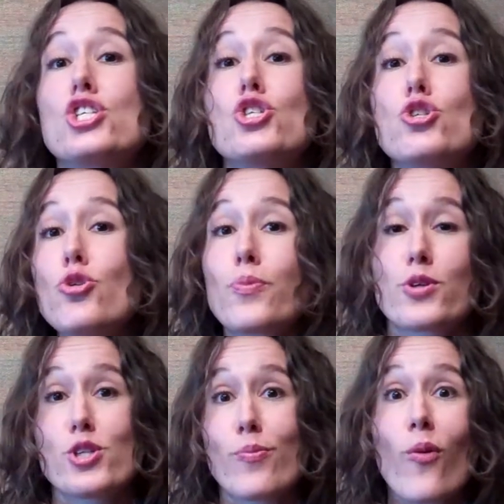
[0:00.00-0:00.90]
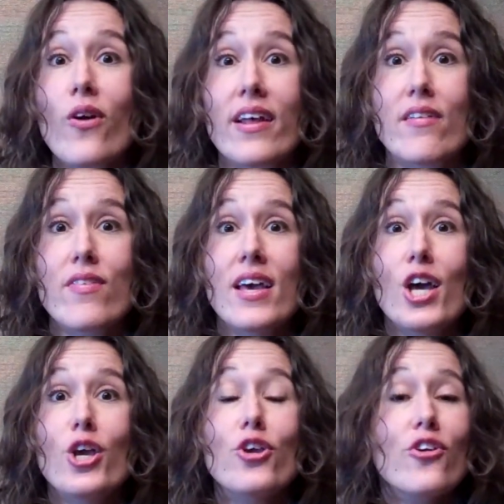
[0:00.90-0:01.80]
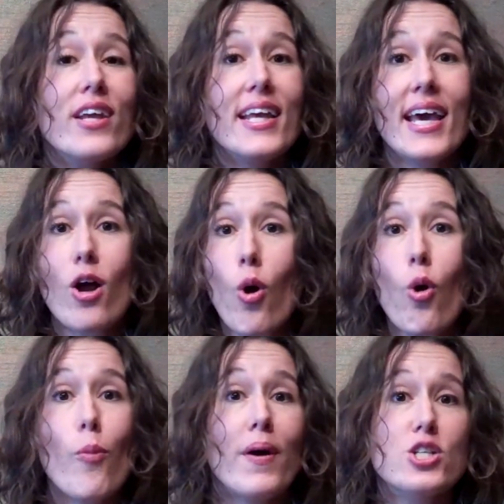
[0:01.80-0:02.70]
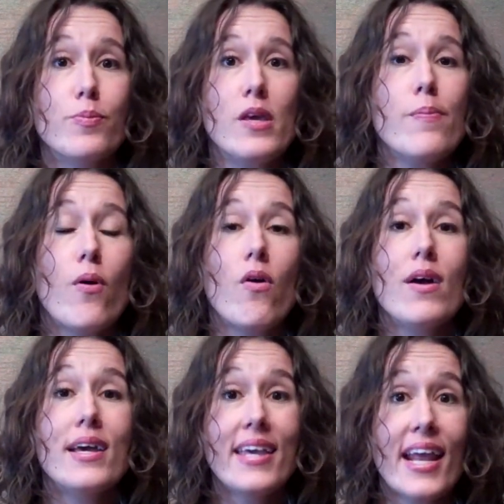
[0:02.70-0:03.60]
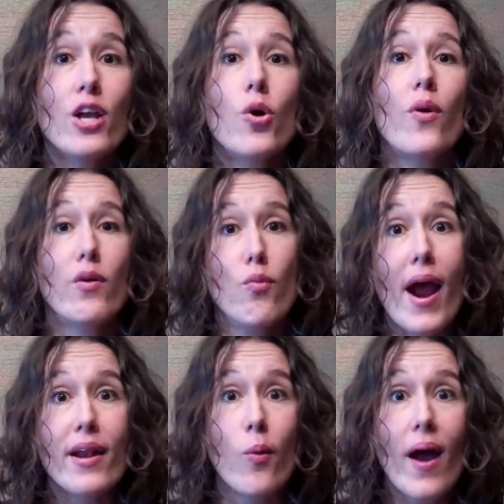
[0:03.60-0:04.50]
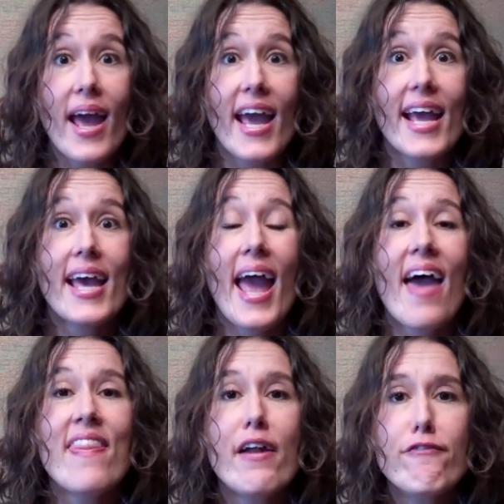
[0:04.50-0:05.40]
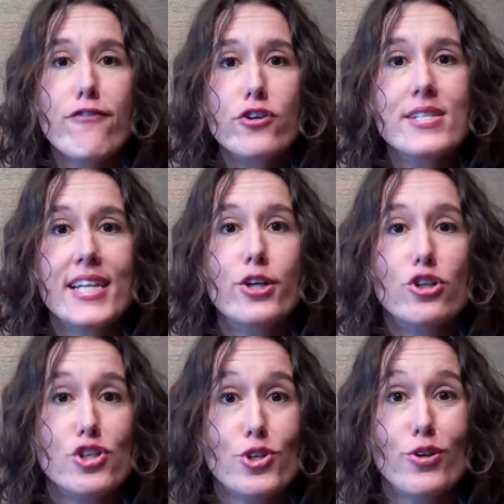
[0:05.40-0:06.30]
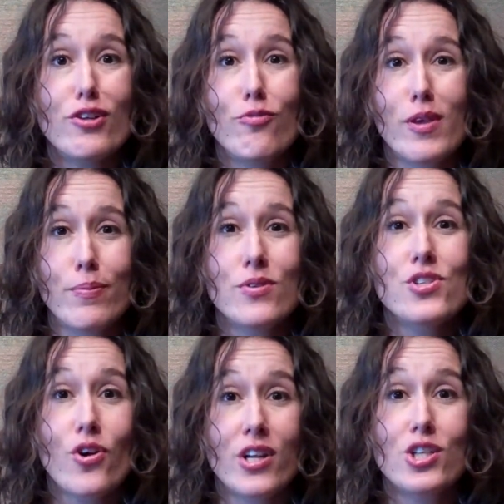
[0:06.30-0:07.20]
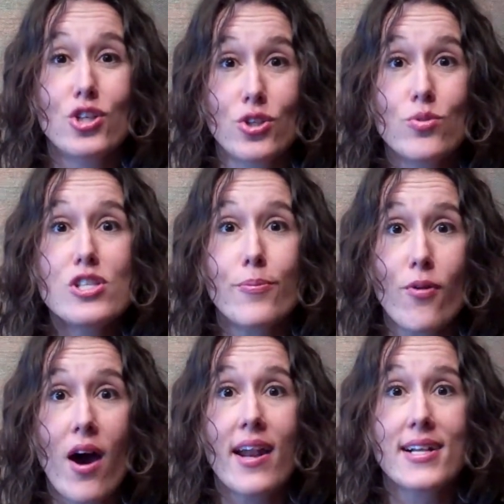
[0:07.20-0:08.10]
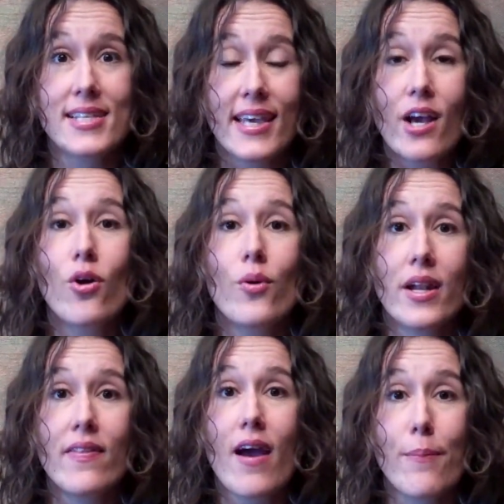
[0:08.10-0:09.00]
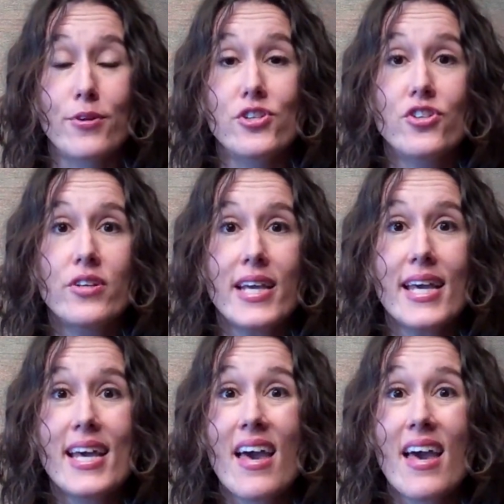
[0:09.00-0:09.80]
super supportive, you're going to get a whole bunch of people getting going right away, and that first inner circle of people starting to use the products and get going in the opportunity,